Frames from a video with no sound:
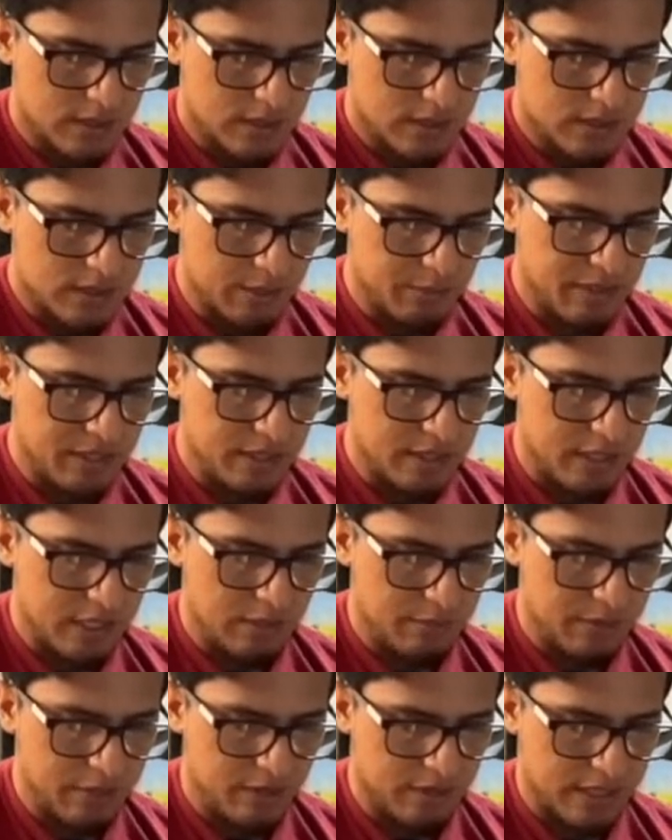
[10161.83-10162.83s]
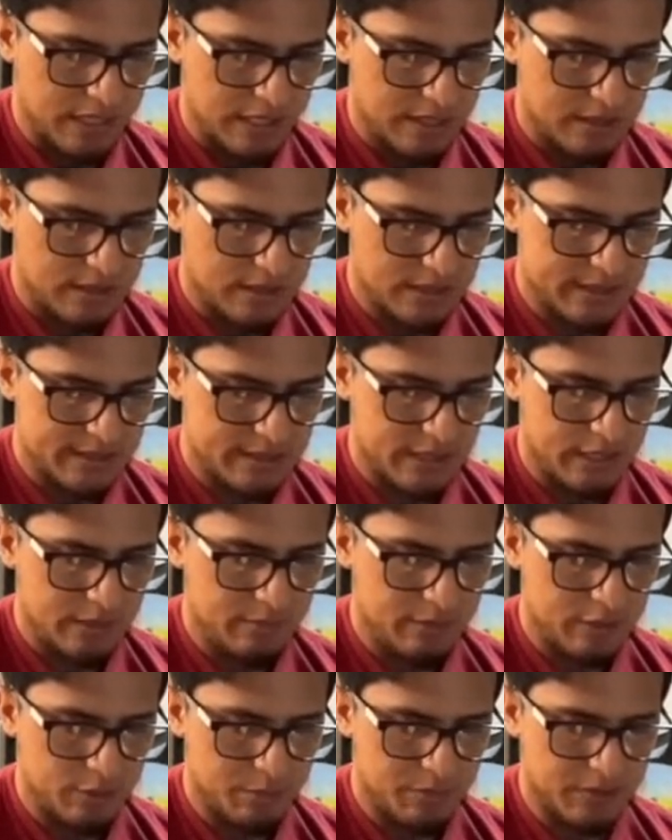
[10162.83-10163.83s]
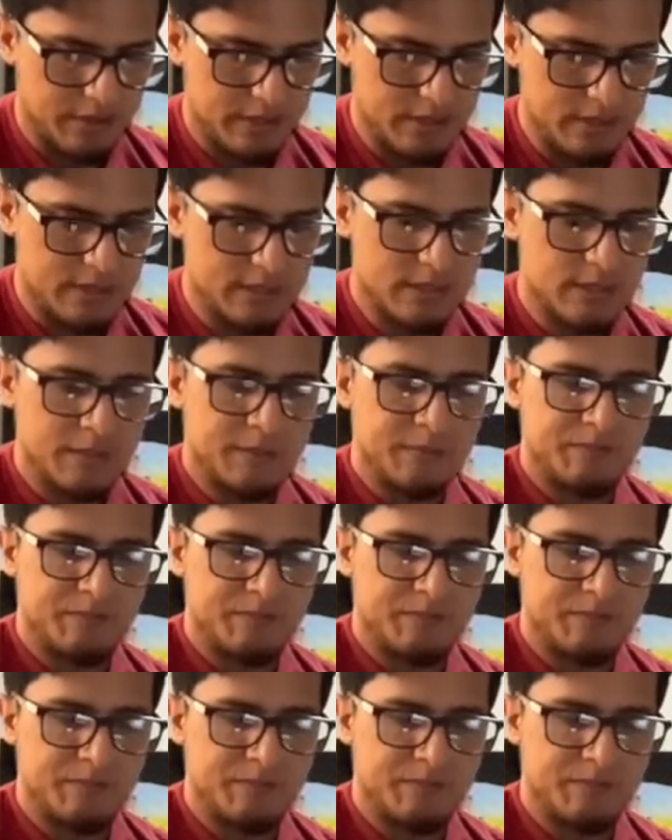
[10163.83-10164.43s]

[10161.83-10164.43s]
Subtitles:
Send me an email at this email, please.